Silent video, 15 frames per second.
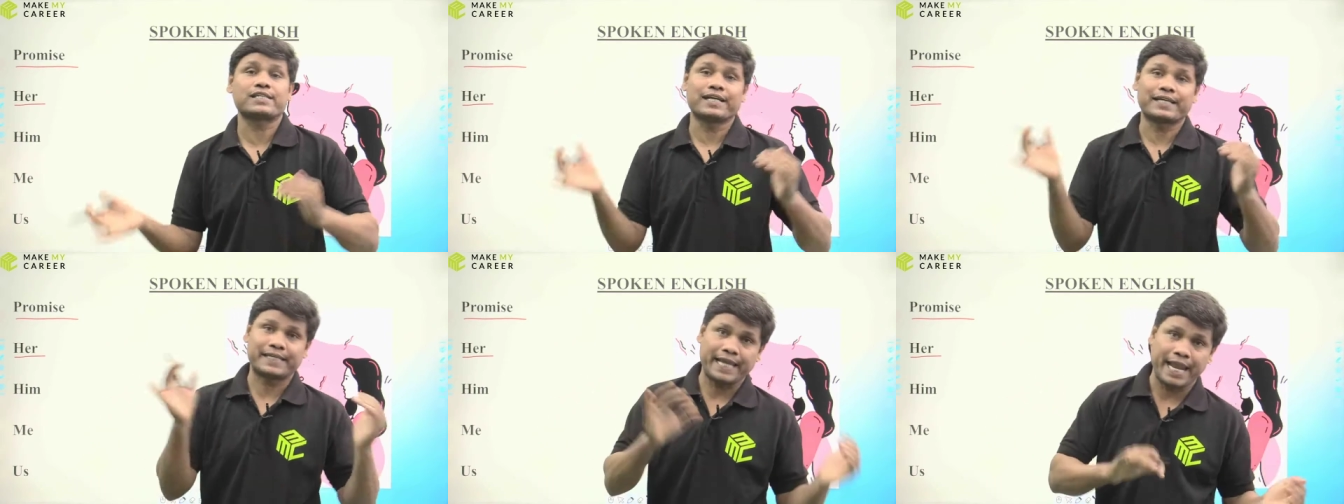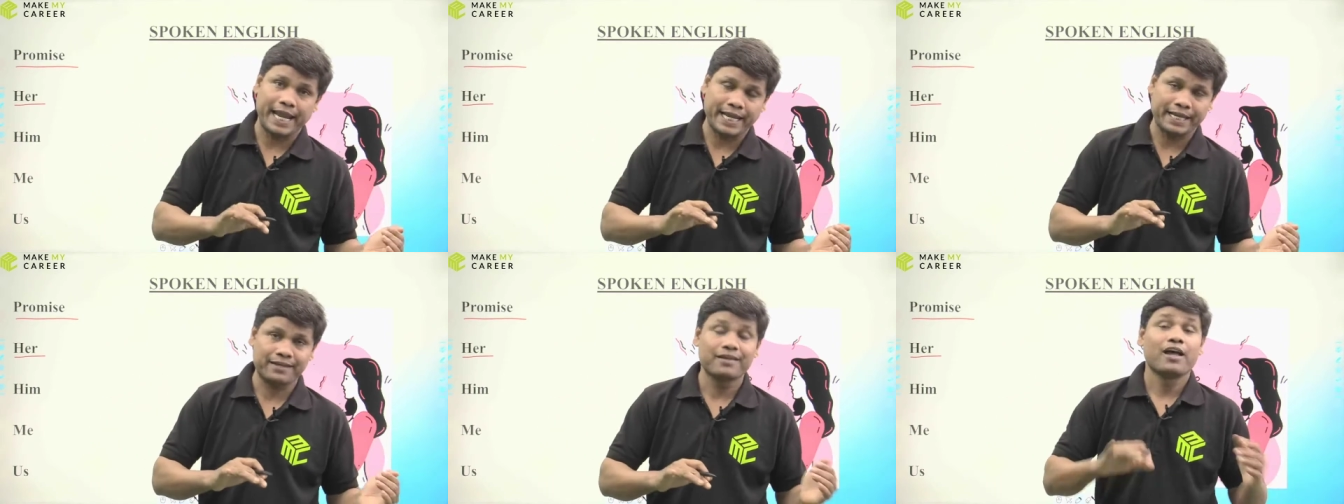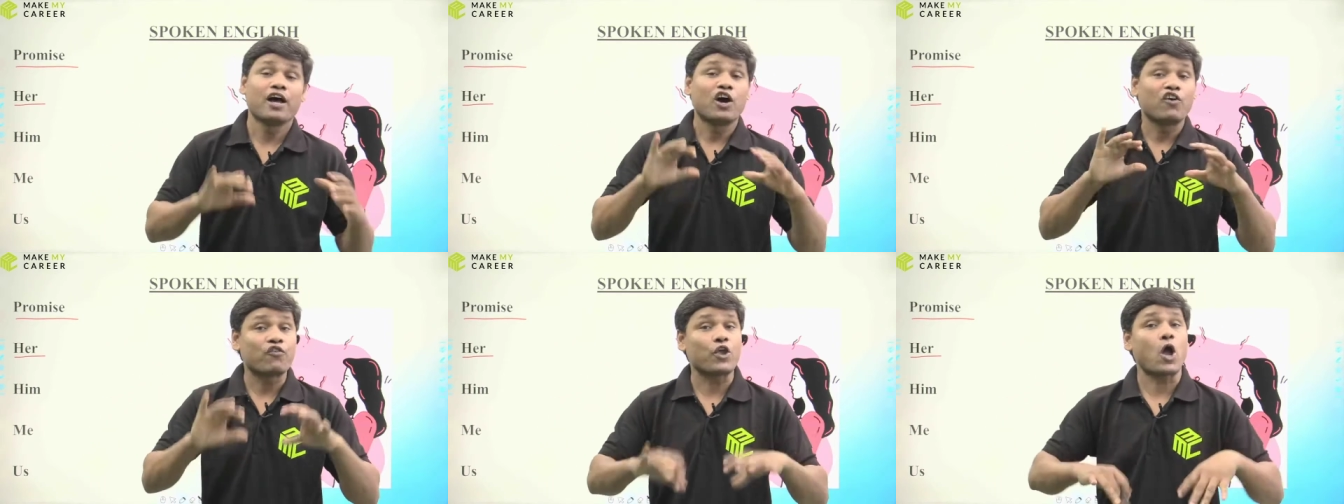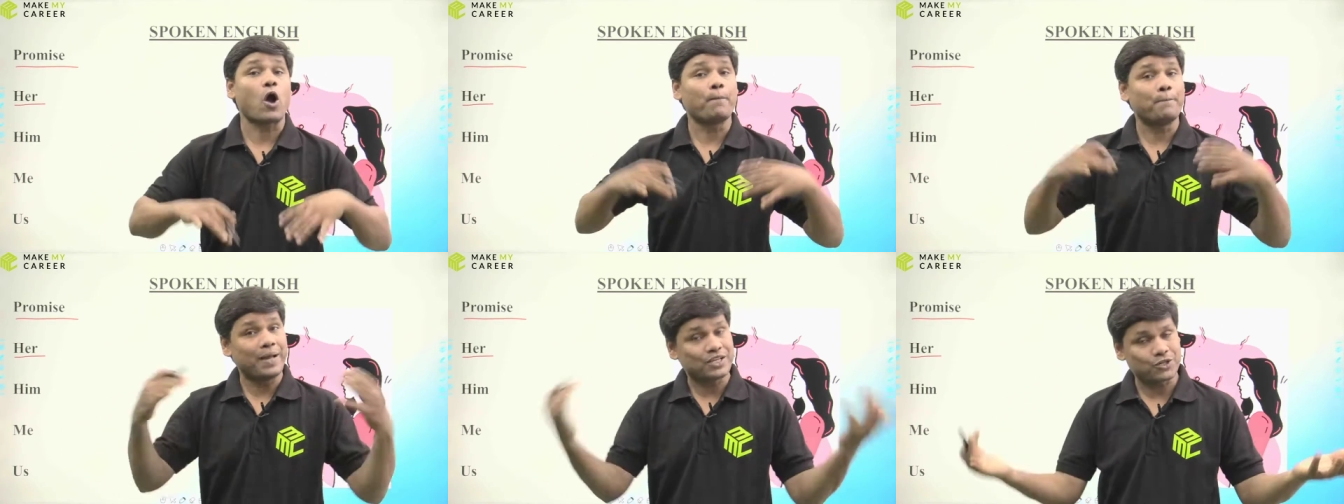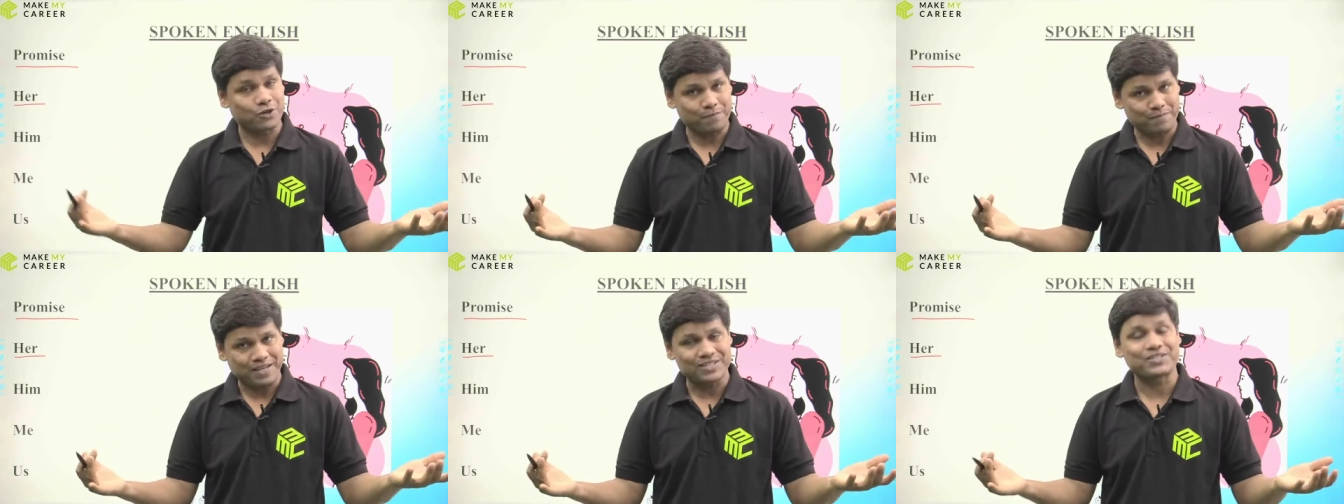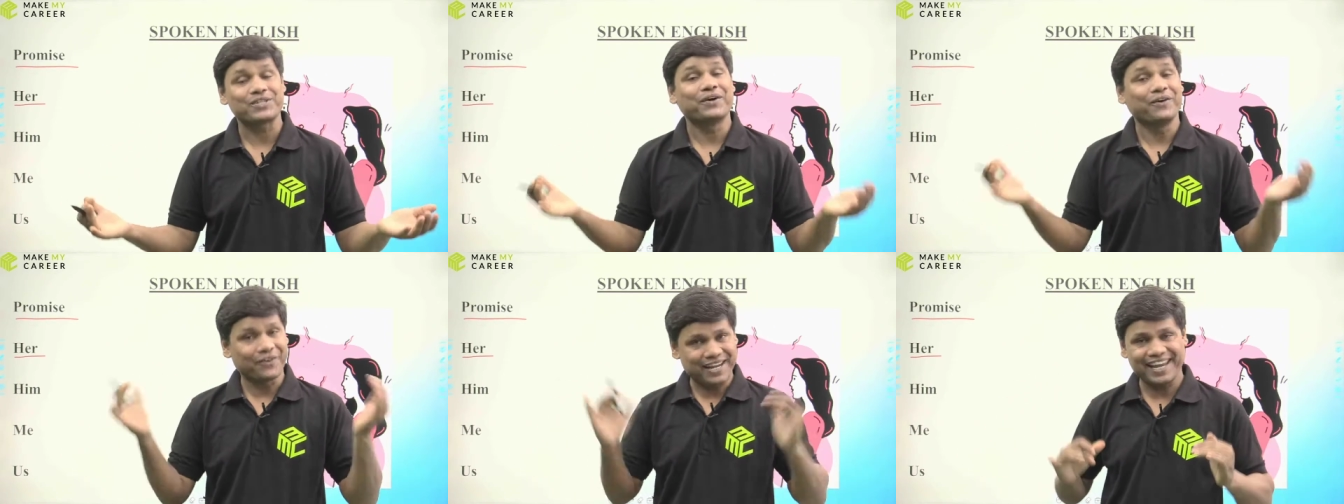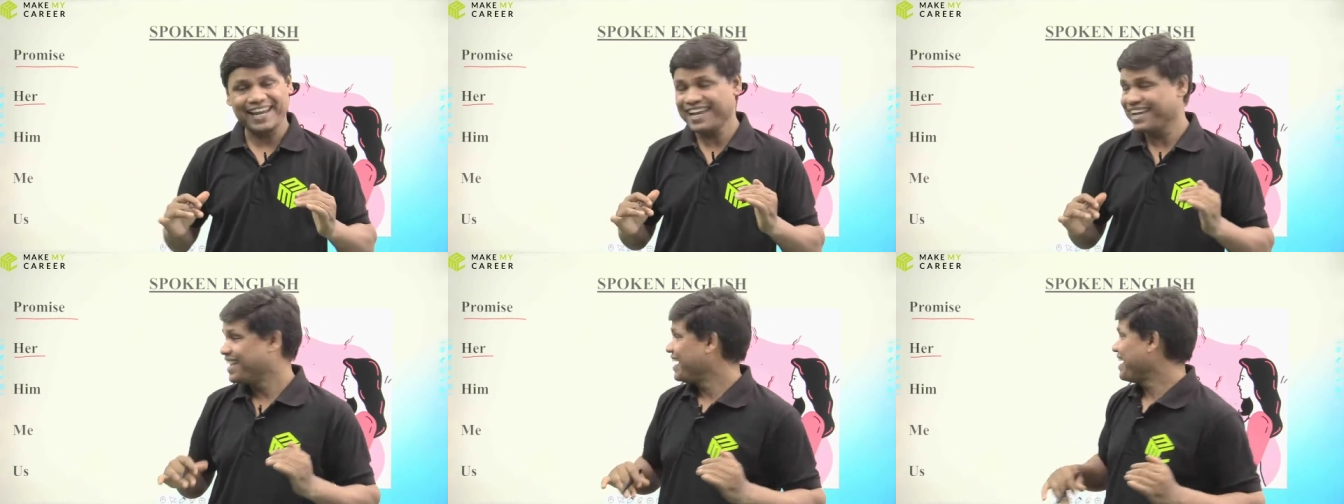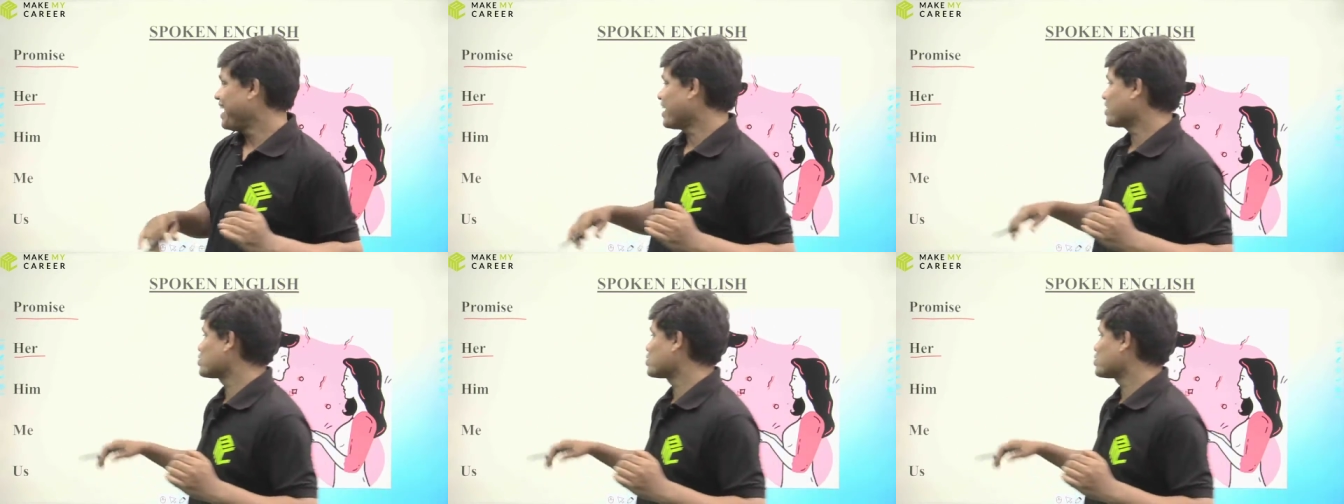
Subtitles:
again for your betterment. Okay, next